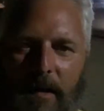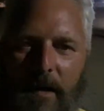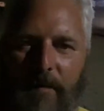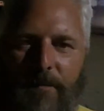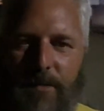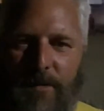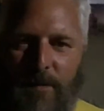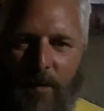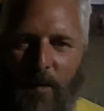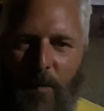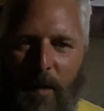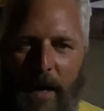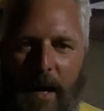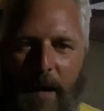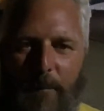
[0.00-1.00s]
have to scroll
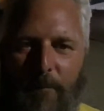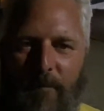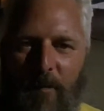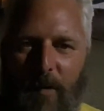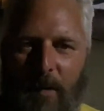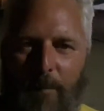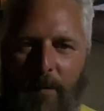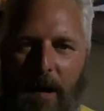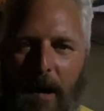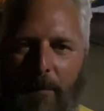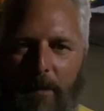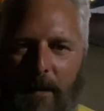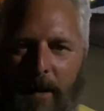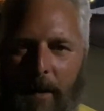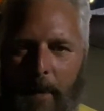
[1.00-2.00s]
way up for it
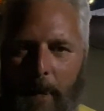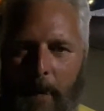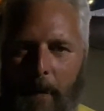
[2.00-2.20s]
probably.